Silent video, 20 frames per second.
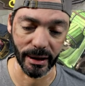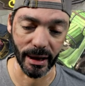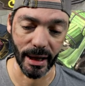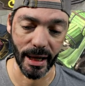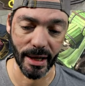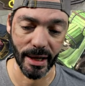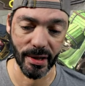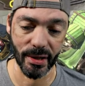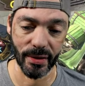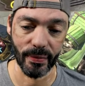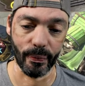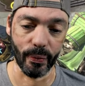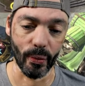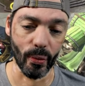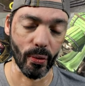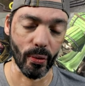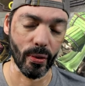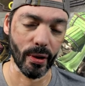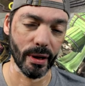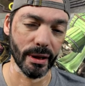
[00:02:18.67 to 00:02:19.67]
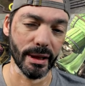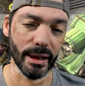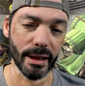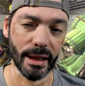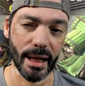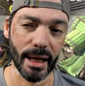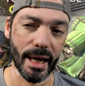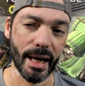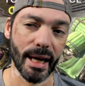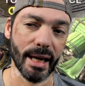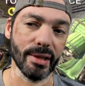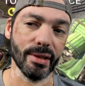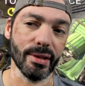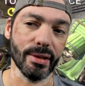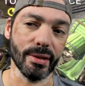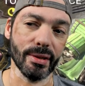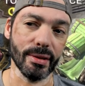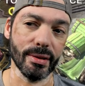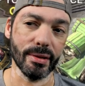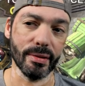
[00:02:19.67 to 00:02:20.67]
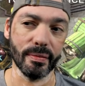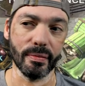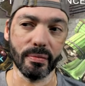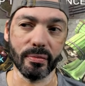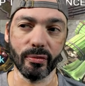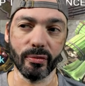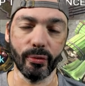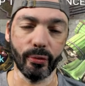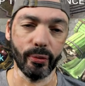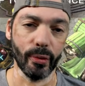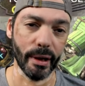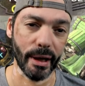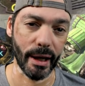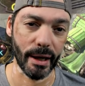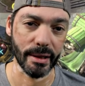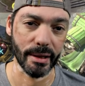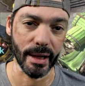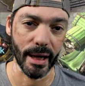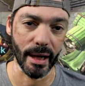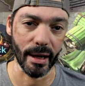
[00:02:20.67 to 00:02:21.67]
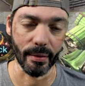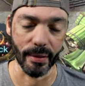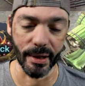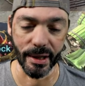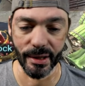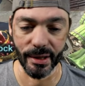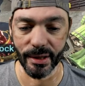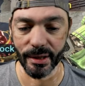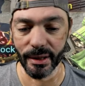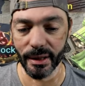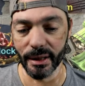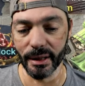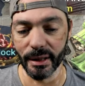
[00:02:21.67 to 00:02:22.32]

least for the last 48 hours.